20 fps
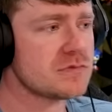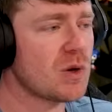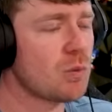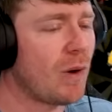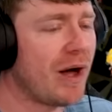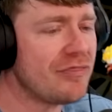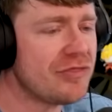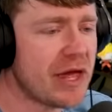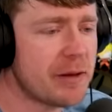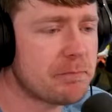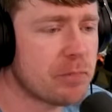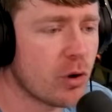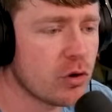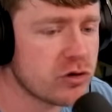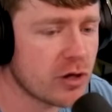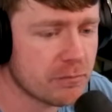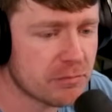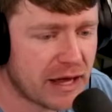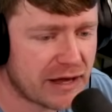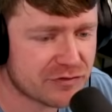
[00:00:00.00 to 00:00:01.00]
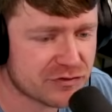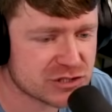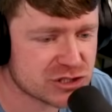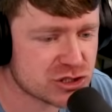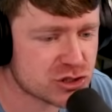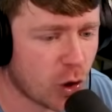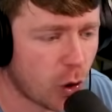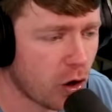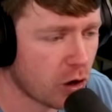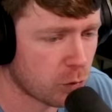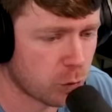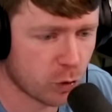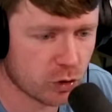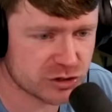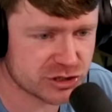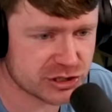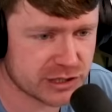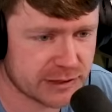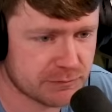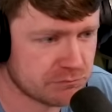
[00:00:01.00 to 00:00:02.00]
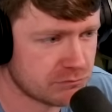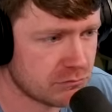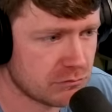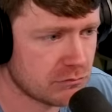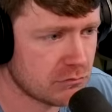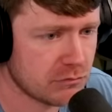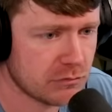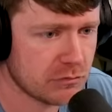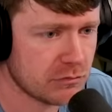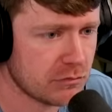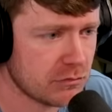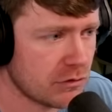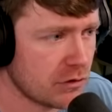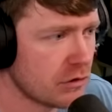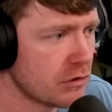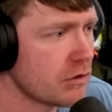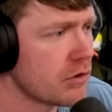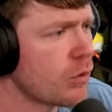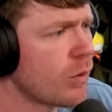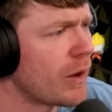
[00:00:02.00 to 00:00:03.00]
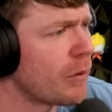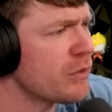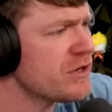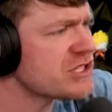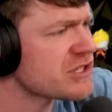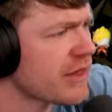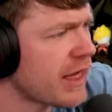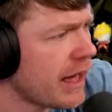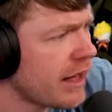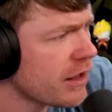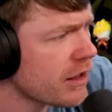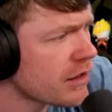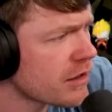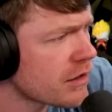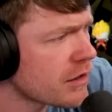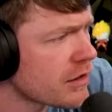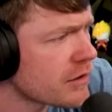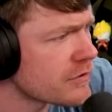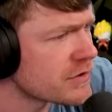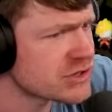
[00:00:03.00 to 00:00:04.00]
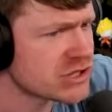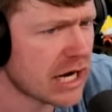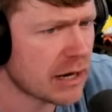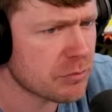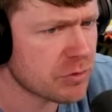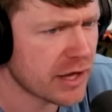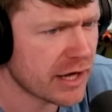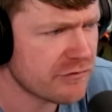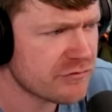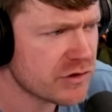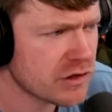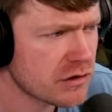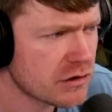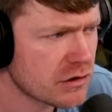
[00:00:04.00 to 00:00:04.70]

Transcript: Why'd they pull up like the Star Wars? Wait, what is that? The top left.